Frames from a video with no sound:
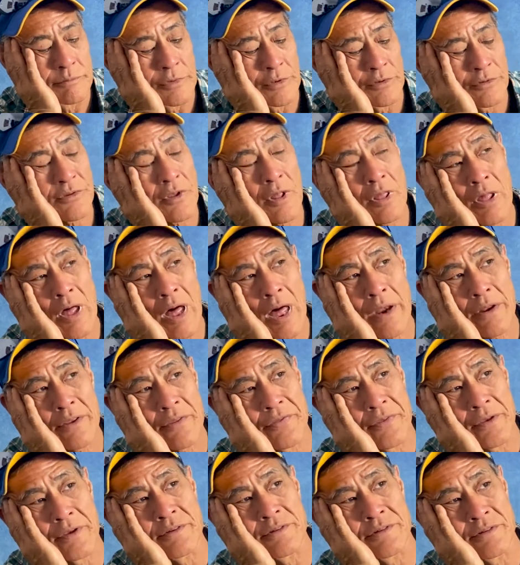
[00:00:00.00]
There's a lot
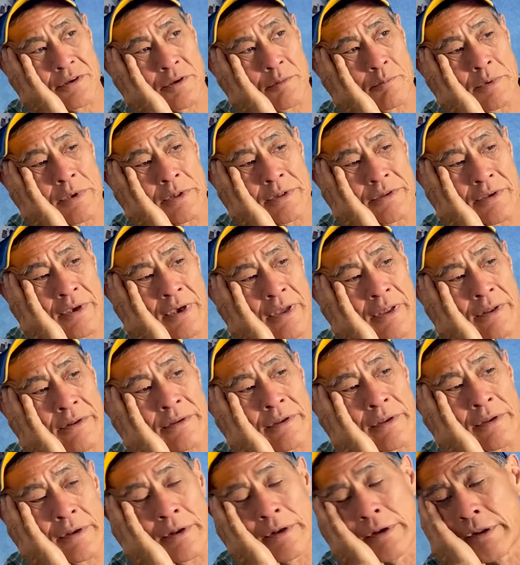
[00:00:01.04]
of things that can be
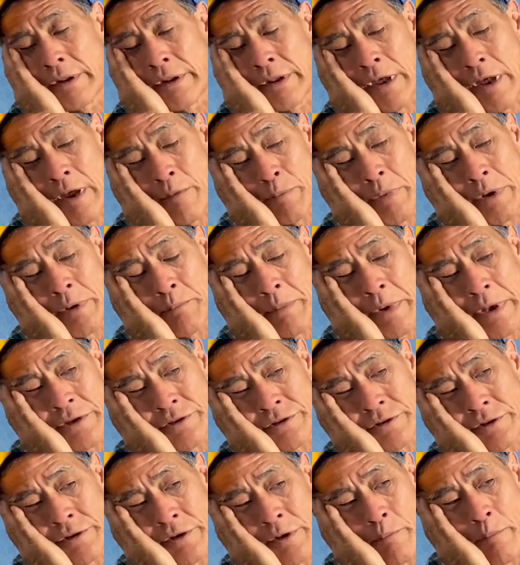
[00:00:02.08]
done, and I've been
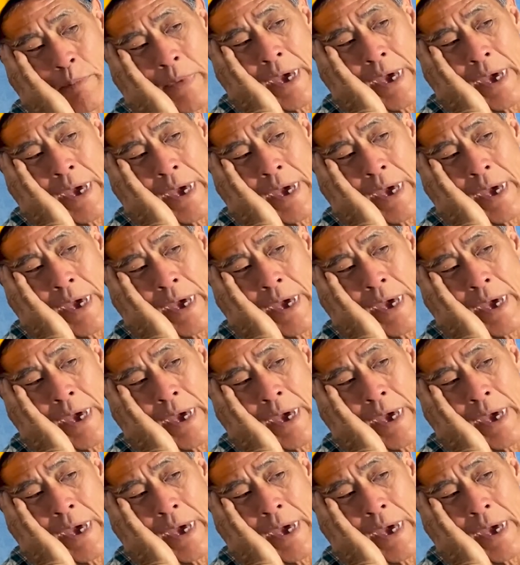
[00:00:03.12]
mentioning